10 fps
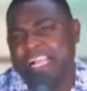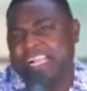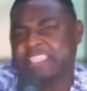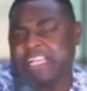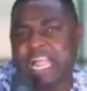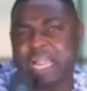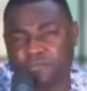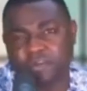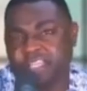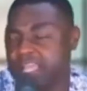A catcher Ghana
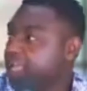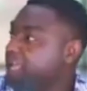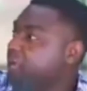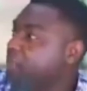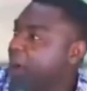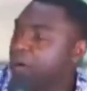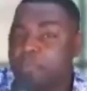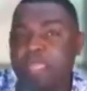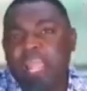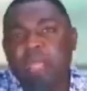for say, but we
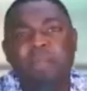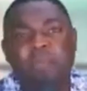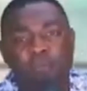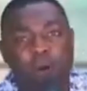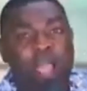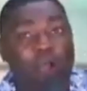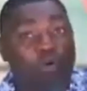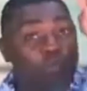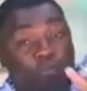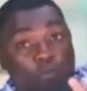mean MPP for me a
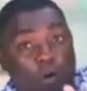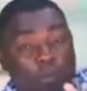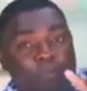crumb four.